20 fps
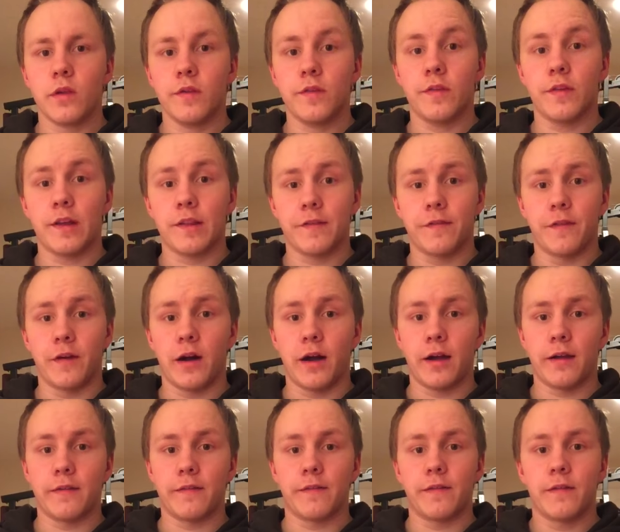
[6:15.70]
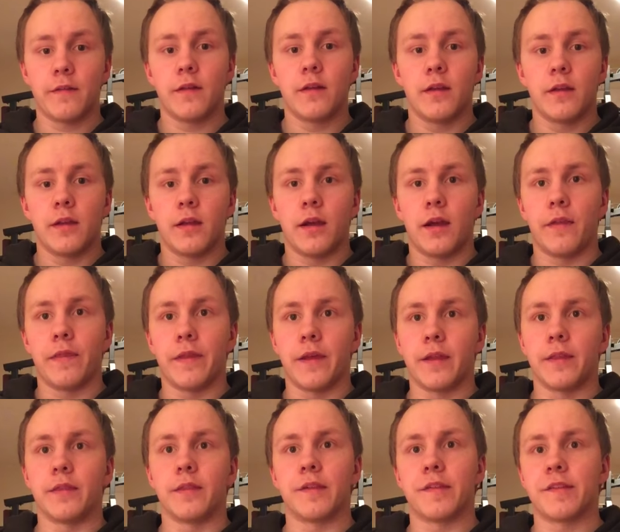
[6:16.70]
so that's five. And
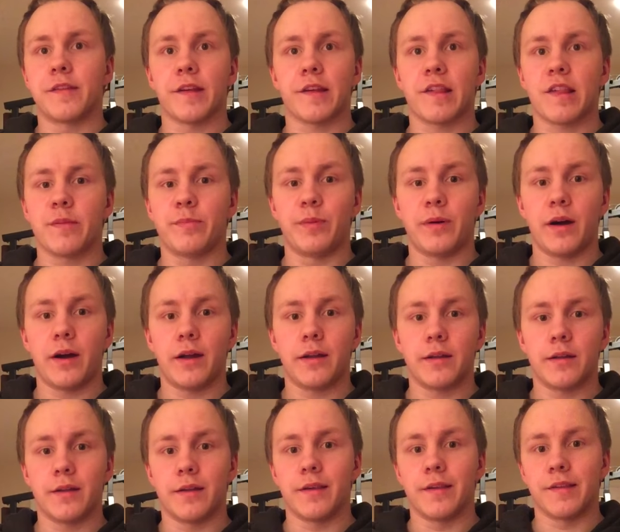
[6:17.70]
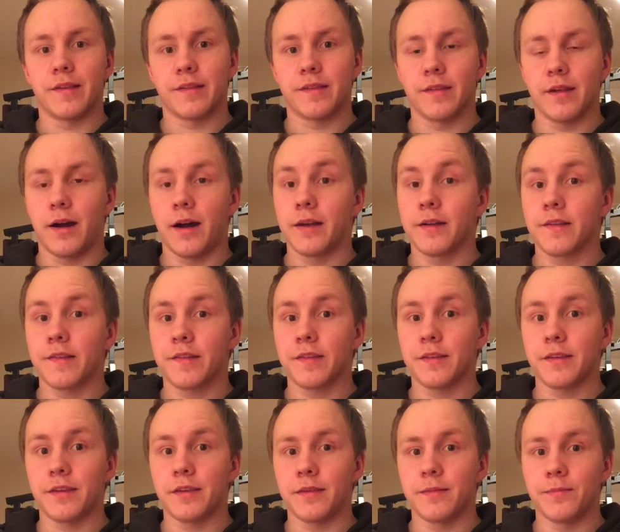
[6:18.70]
then the sixth spot is
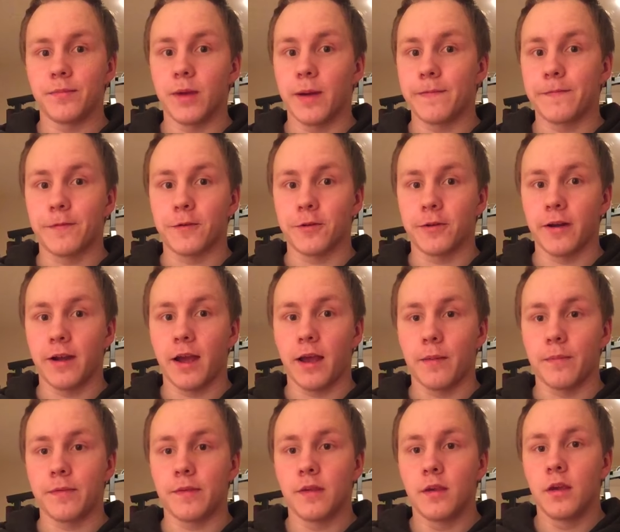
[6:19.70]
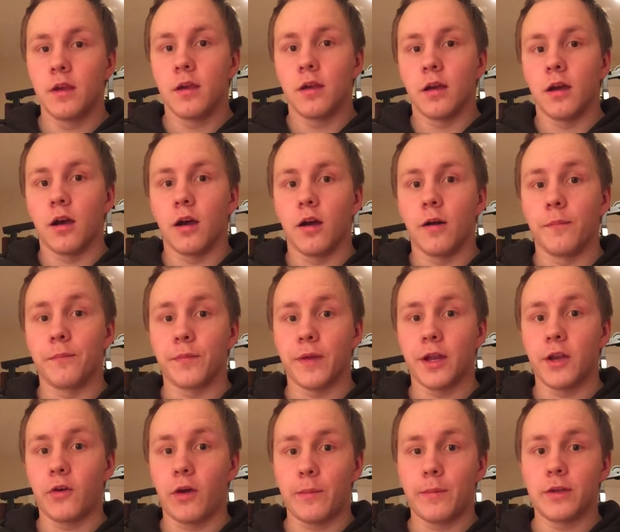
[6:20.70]
honestly up for grabs. Um,
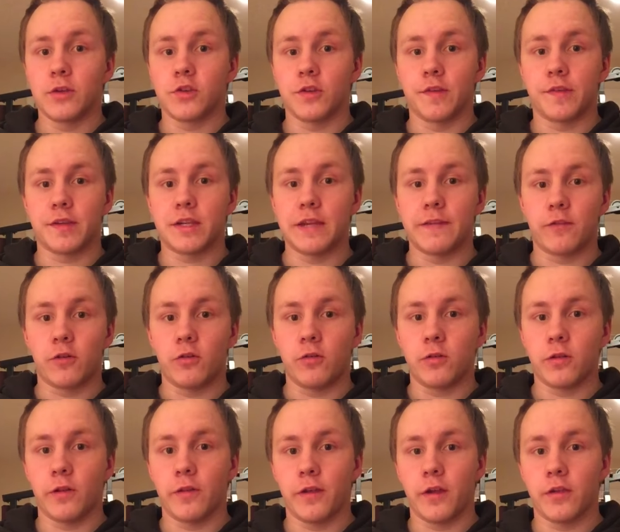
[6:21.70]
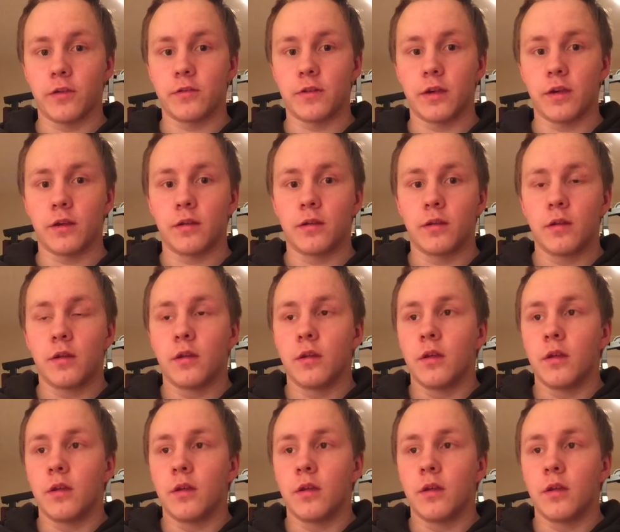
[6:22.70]
I know I mentioned Steve Kuclo the other day.